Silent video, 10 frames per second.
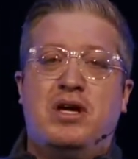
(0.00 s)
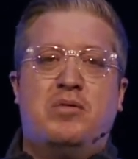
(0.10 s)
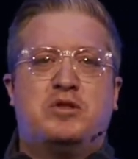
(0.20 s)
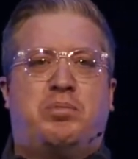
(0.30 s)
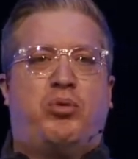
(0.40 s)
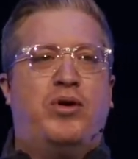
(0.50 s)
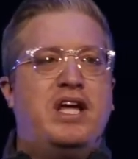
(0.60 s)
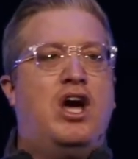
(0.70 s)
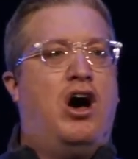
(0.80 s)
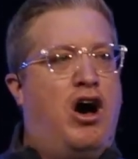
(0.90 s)
you, it was
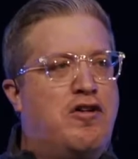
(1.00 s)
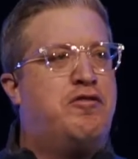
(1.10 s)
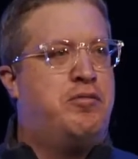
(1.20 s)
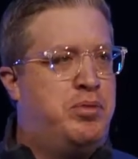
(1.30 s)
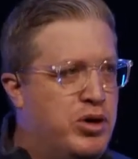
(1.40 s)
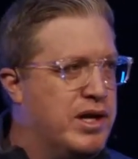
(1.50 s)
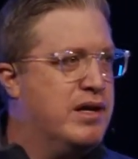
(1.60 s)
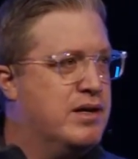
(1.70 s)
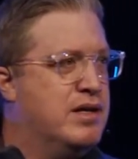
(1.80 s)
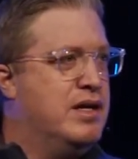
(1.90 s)
pretty off-putting.
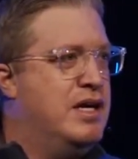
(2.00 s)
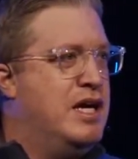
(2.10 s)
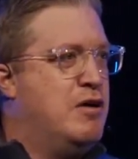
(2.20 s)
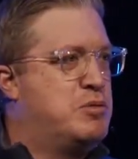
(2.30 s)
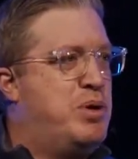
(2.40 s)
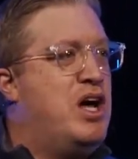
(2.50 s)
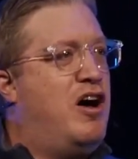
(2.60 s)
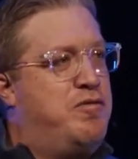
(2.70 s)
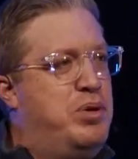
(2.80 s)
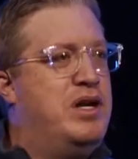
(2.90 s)
It was pretty
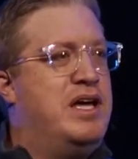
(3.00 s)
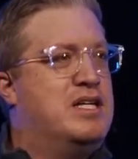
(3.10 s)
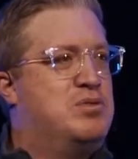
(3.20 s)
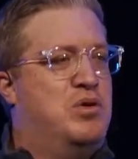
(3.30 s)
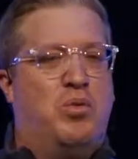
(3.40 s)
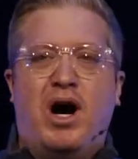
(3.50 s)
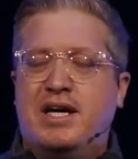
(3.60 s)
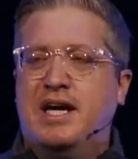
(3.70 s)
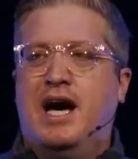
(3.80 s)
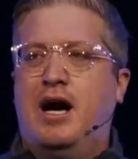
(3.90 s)
off-putting as we were
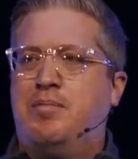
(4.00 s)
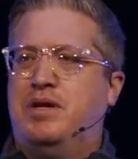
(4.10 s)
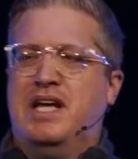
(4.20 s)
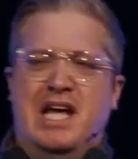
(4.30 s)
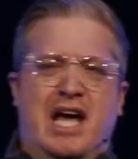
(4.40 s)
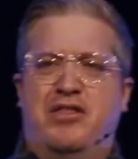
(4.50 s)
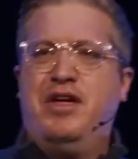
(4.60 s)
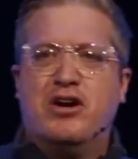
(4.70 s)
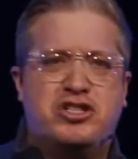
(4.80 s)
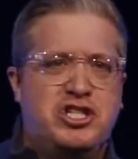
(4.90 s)
walking up, and
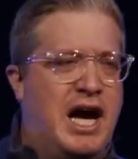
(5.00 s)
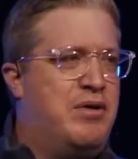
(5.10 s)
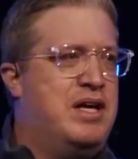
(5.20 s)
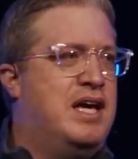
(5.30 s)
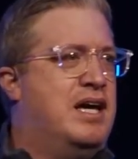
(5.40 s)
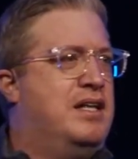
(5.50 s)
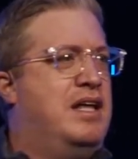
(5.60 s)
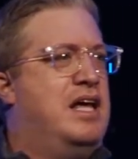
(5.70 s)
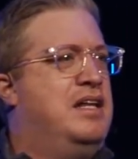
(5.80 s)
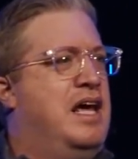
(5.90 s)
they're shouting,
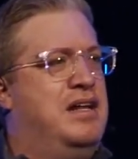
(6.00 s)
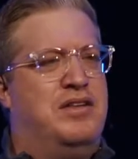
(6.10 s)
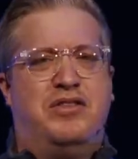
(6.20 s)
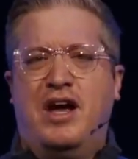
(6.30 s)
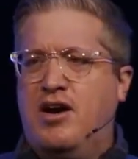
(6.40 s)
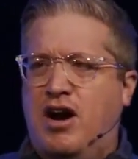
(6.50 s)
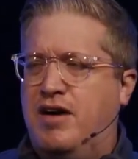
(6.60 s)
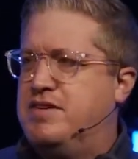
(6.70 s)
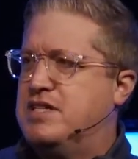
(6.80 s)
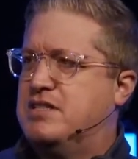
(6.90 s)
and they're
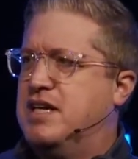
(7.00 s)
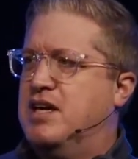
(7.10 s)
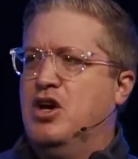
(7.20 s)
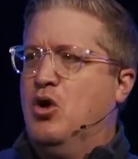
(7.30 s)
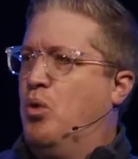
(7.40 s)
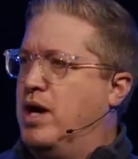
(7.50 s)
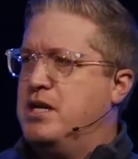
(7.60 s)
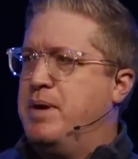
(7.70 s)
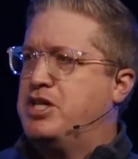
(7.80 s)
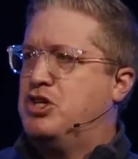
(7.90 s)
obviously
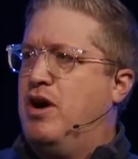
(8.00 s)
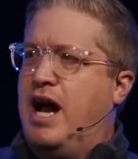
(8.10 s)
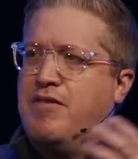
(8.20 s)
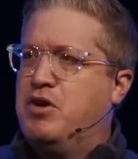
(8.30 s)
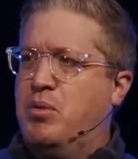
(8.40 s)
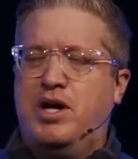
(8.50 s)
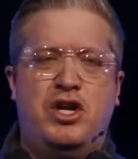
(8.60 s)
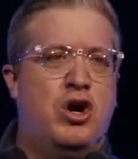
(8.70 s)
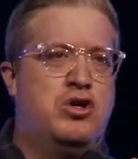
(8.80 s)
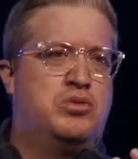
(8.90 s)
wanting to make sure
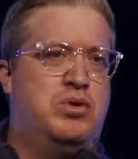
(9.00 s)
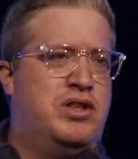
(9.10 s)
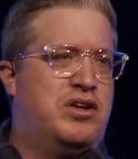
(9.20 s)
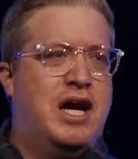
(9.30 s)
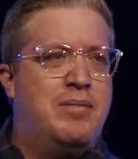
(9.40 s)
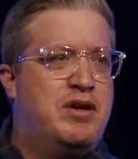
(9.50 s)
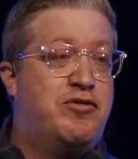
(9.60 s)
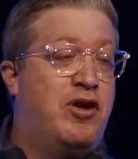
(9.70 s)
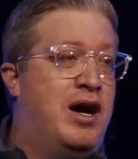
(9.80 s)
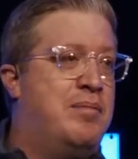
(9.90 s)
everyone knows where they're coming
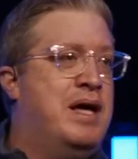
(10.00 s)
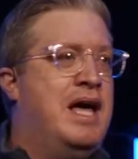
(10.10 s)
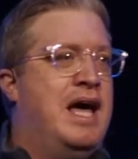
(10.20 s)
from.